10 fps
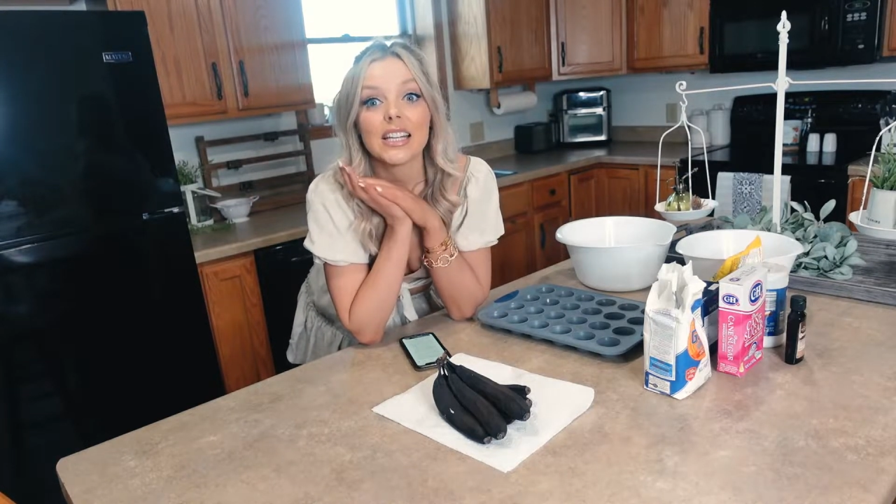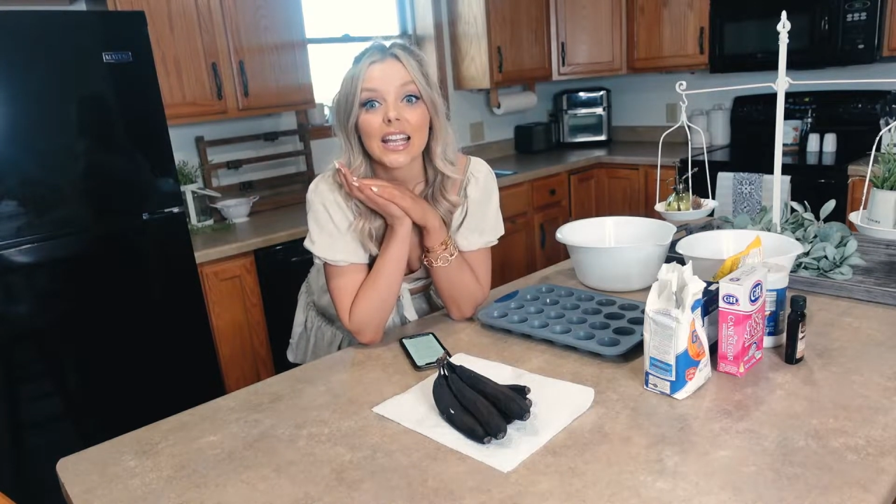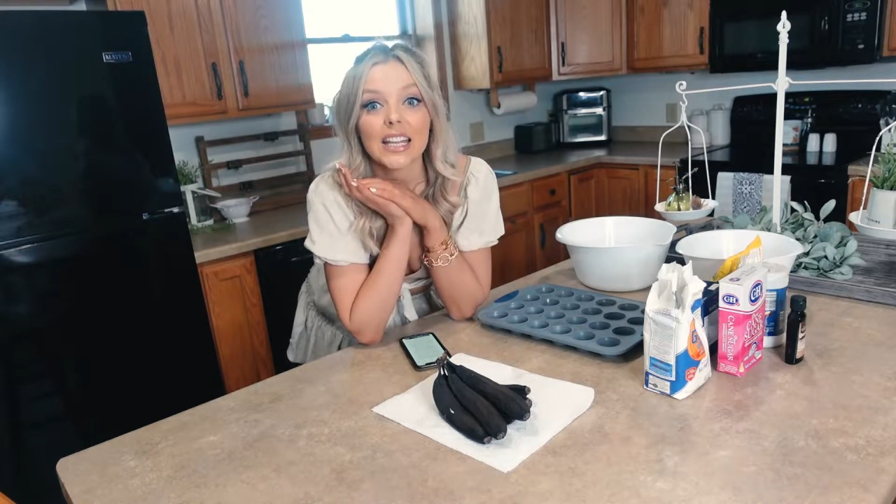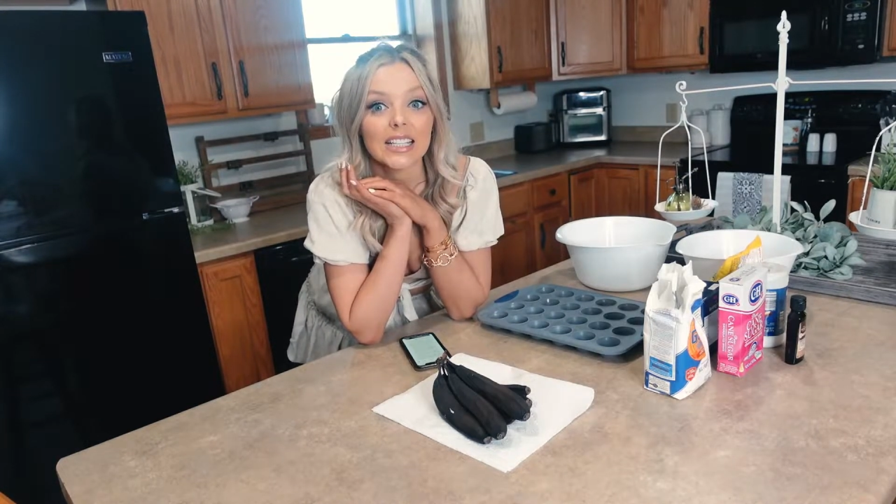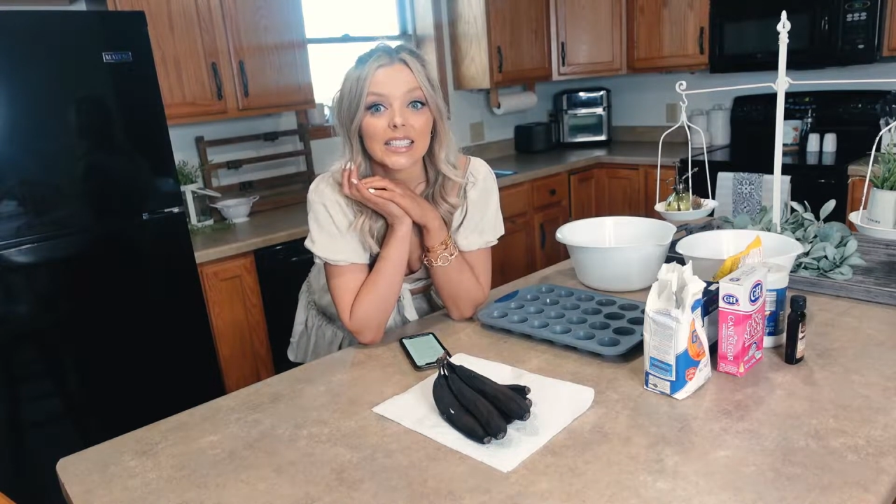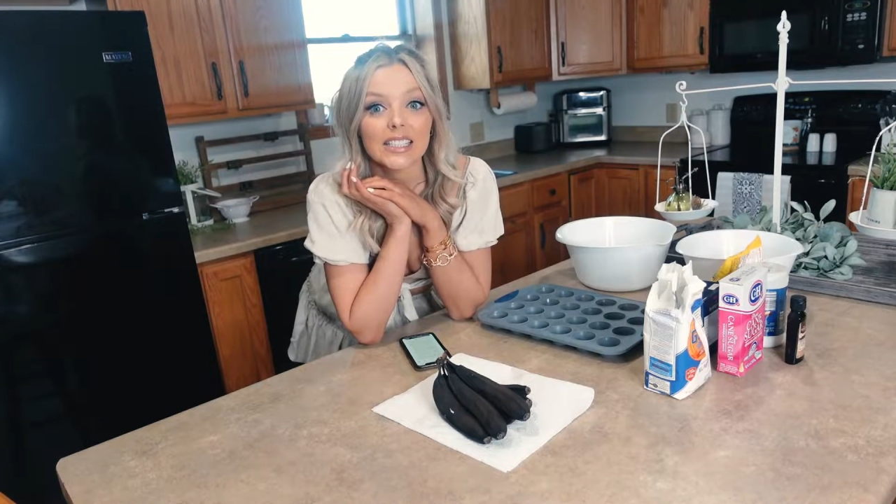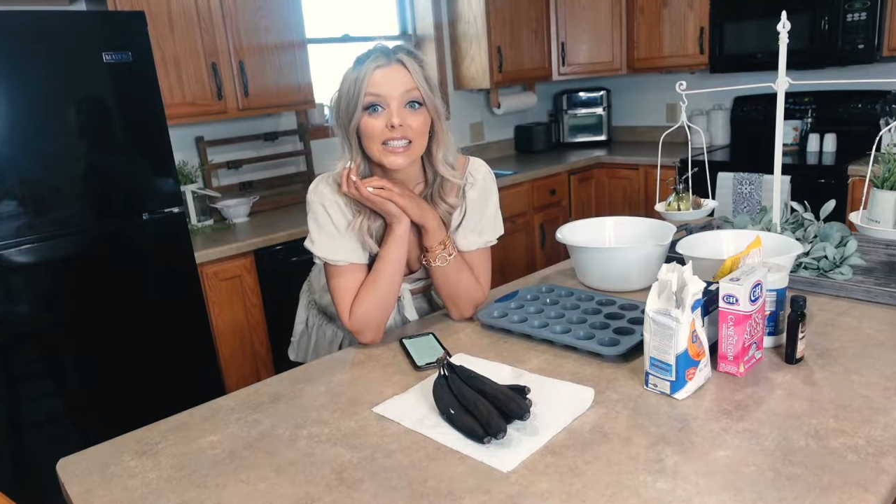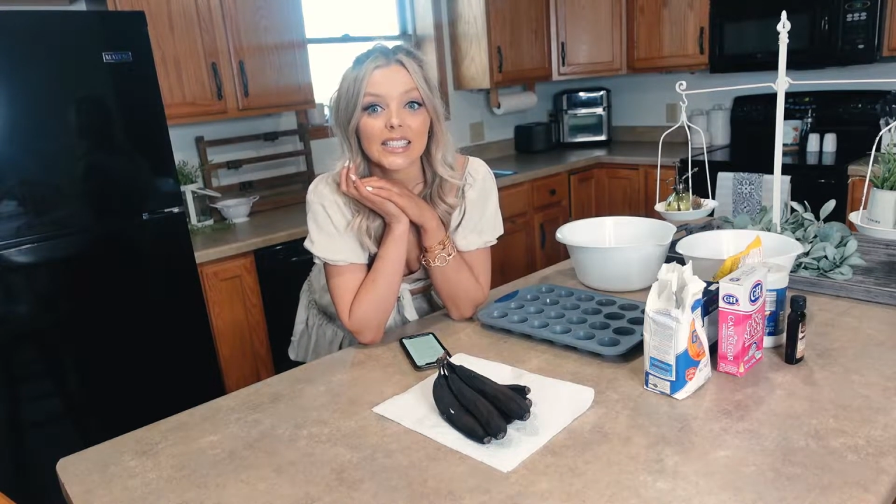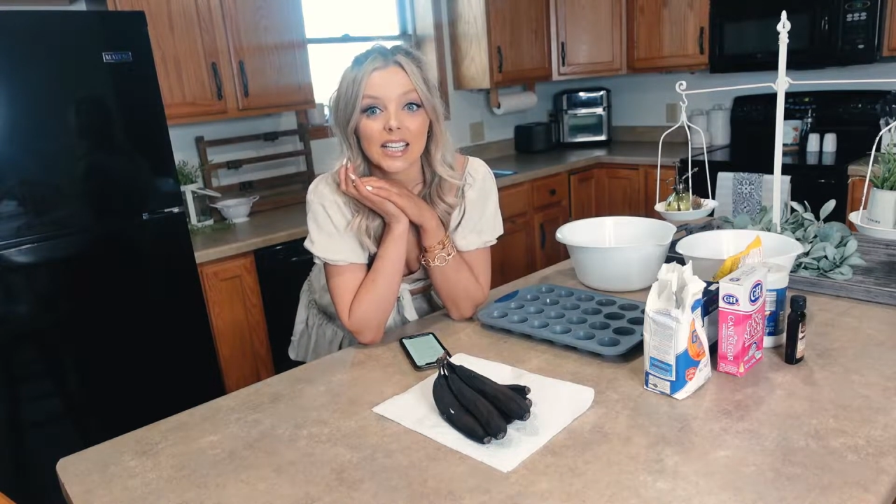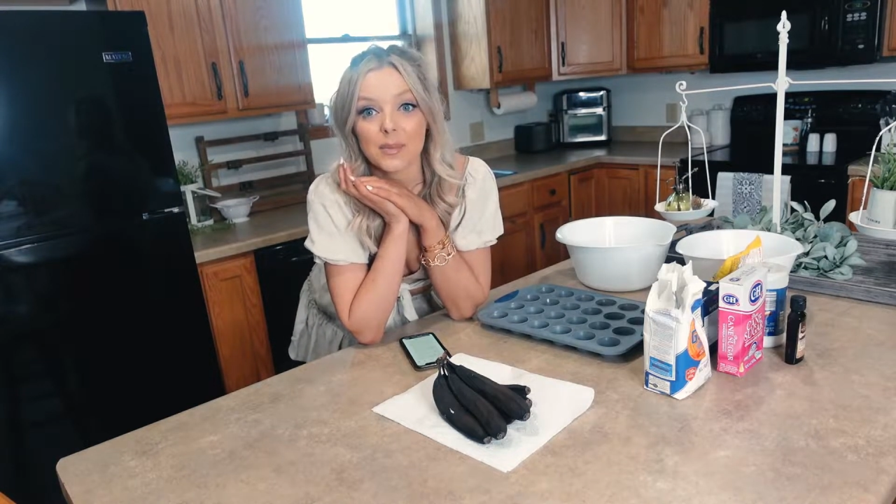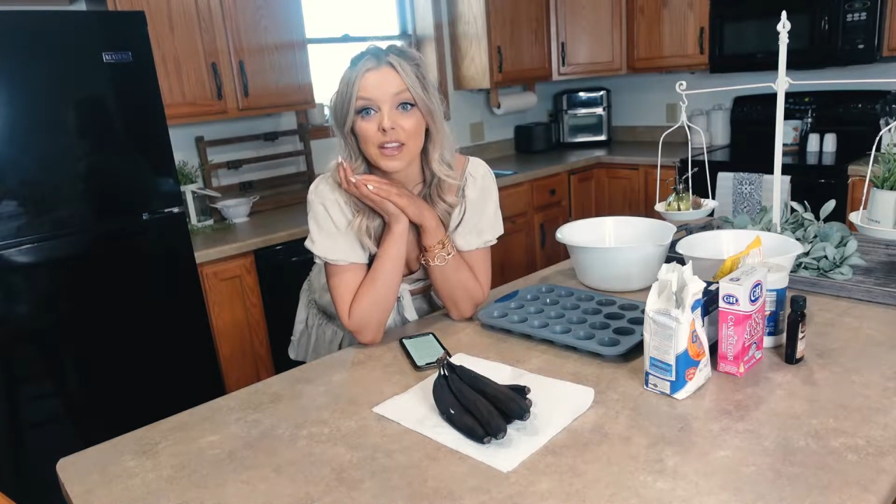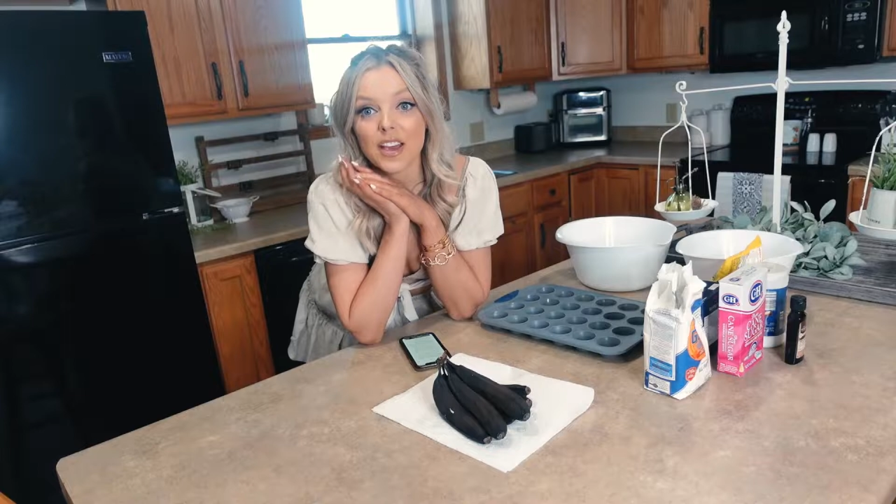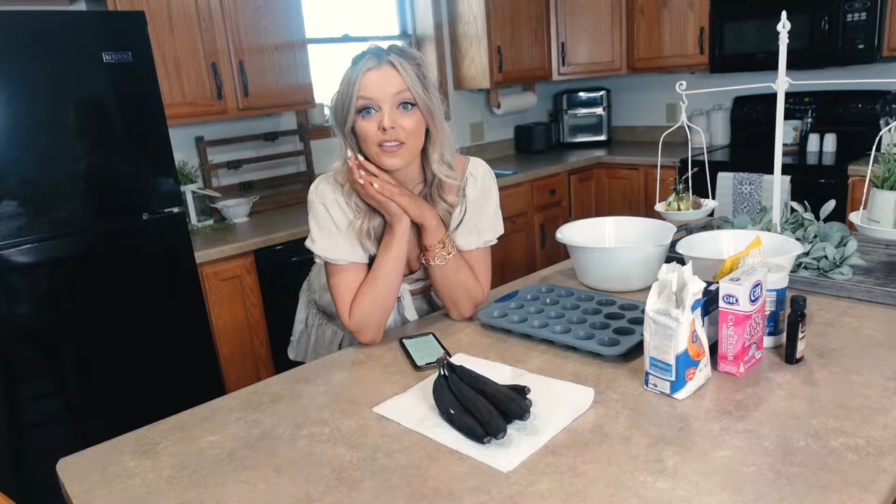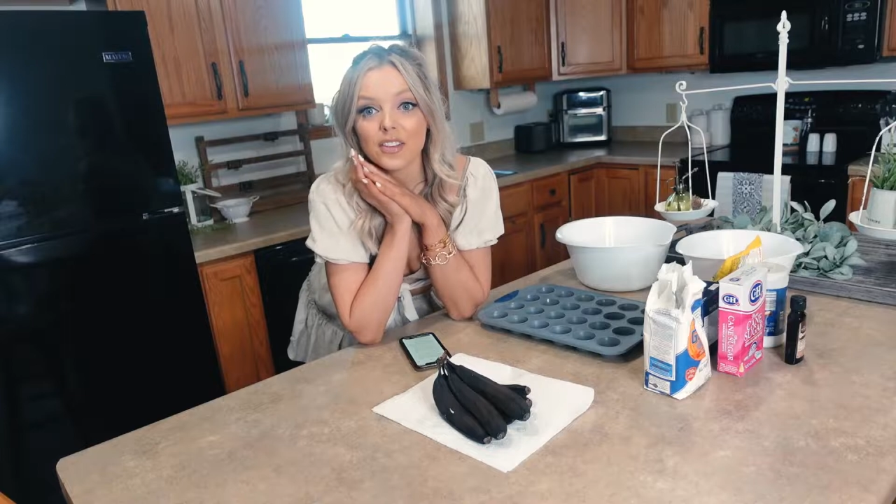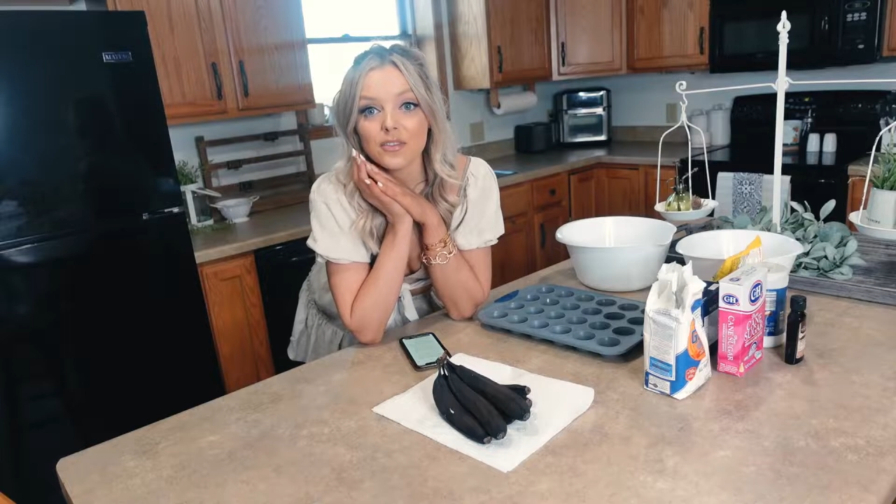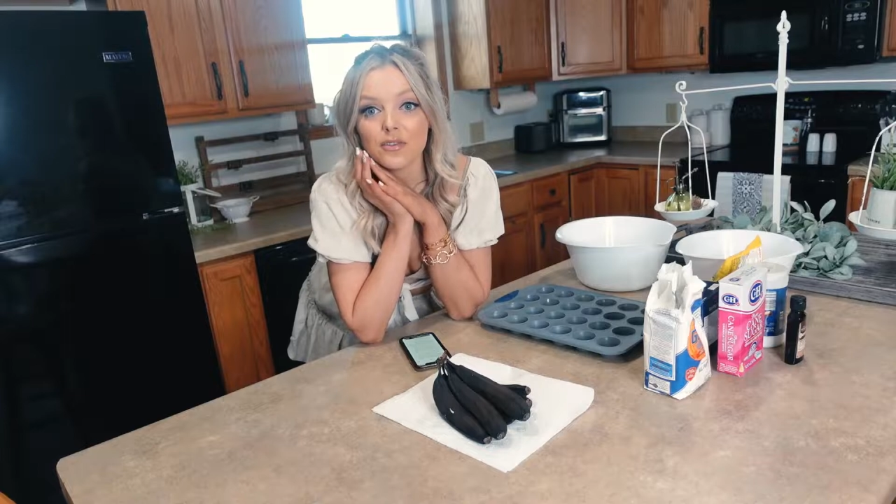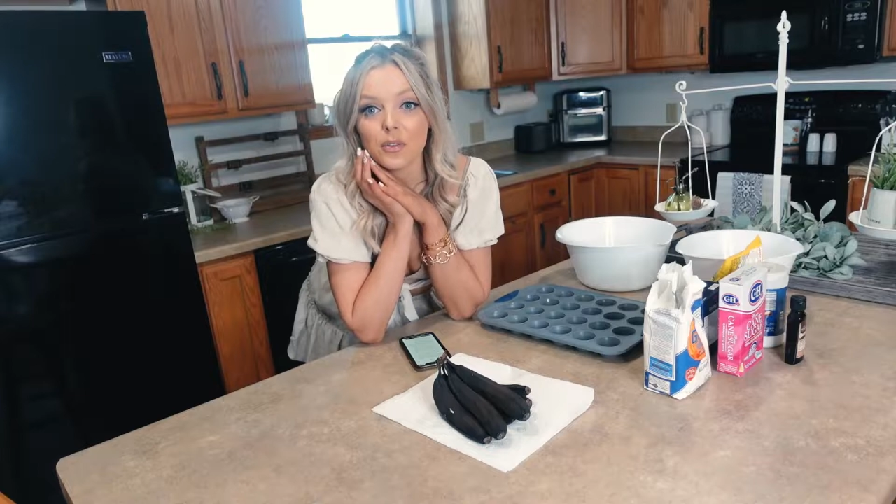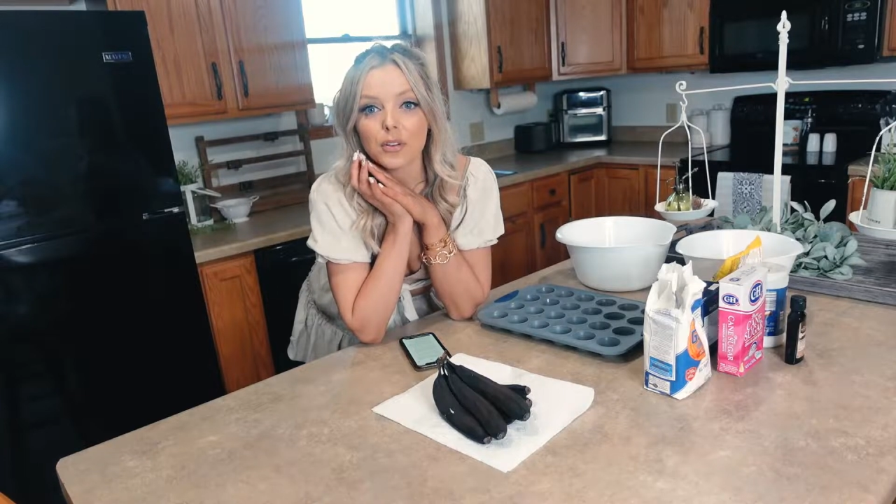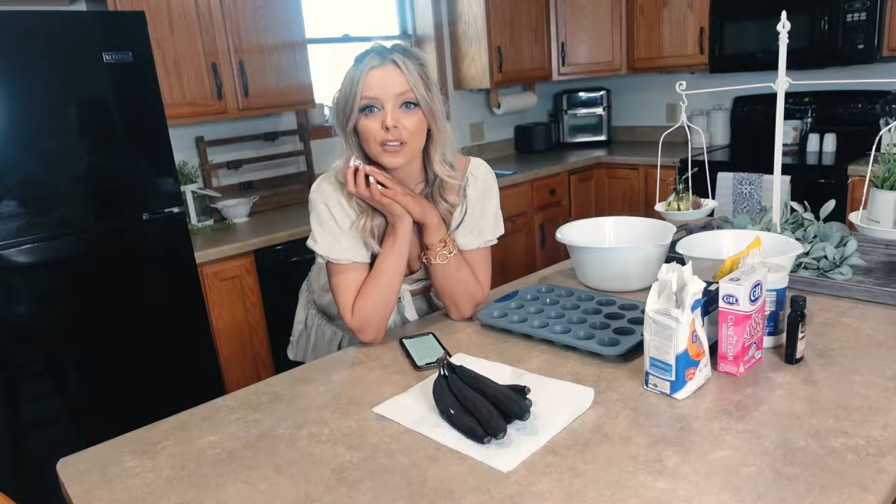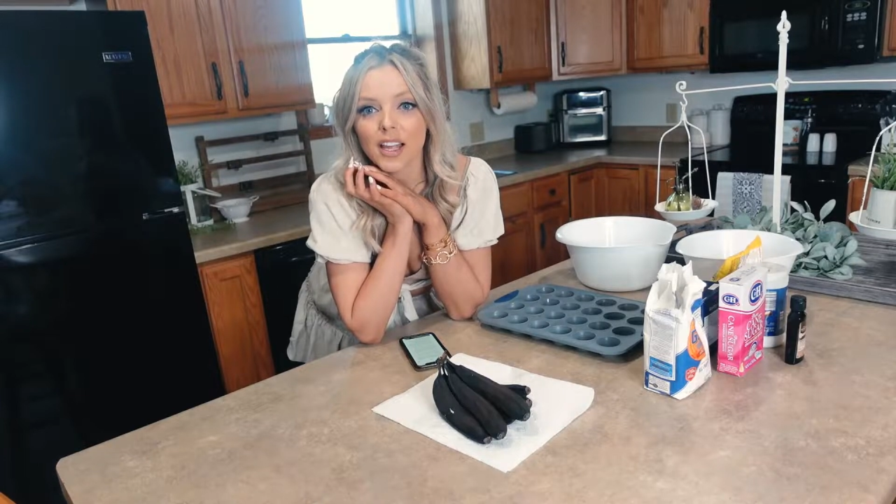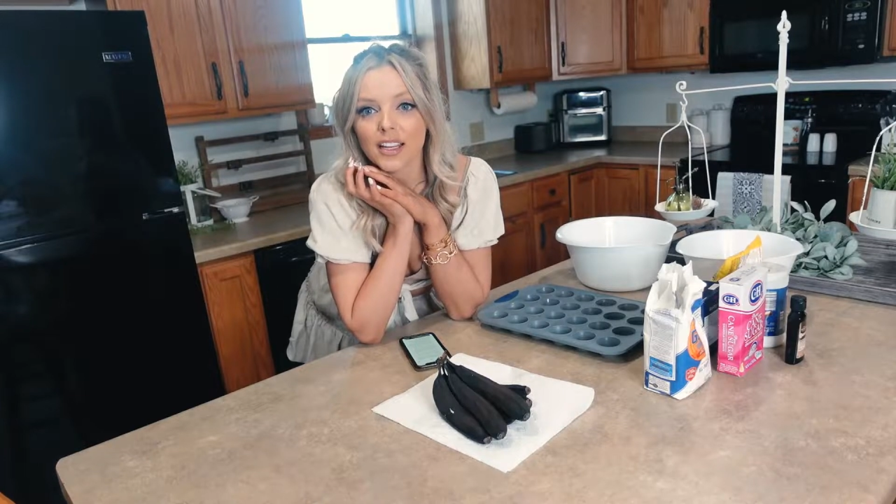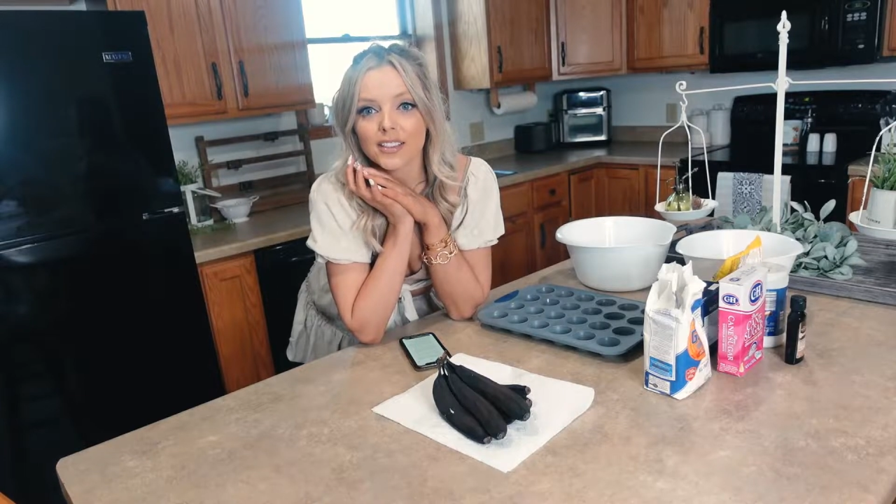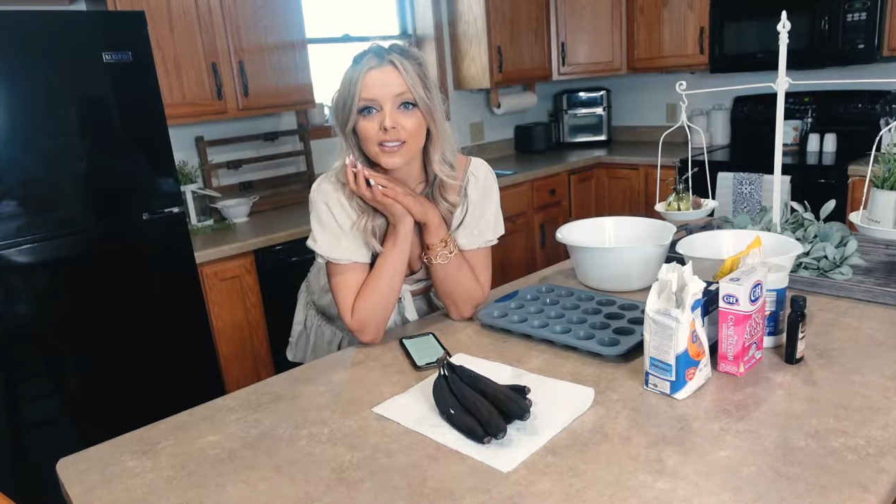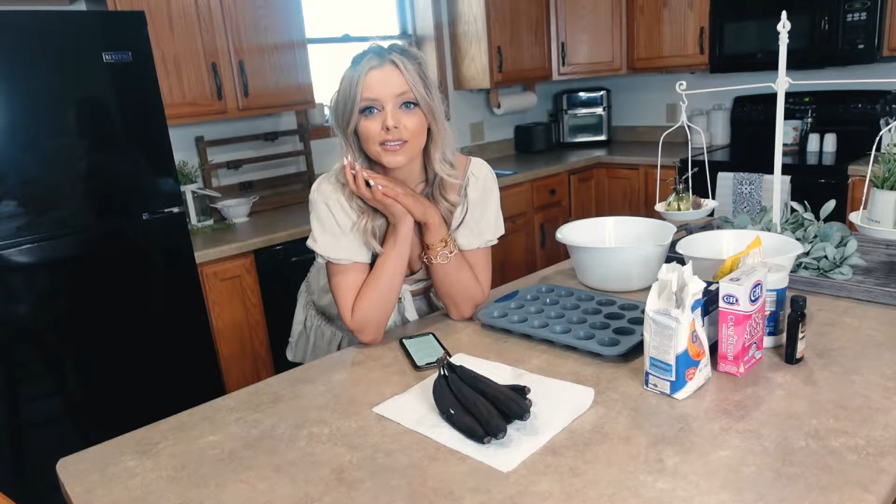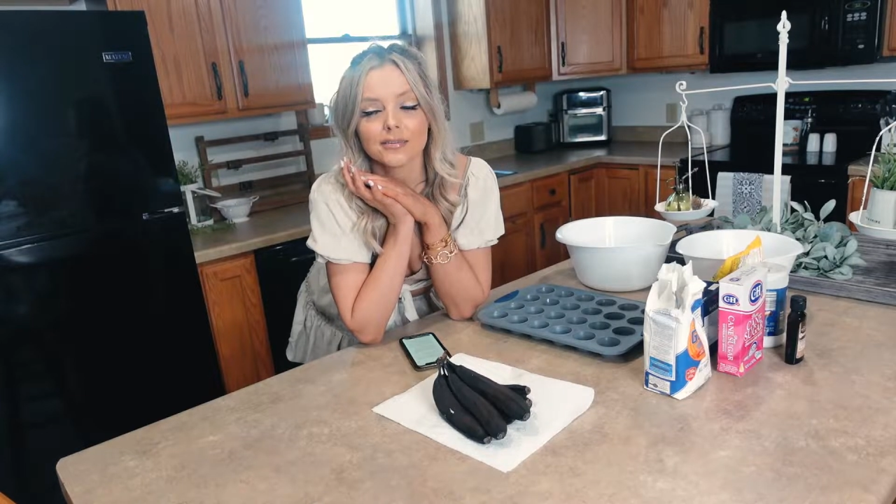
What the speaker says: and stick them in the oven for like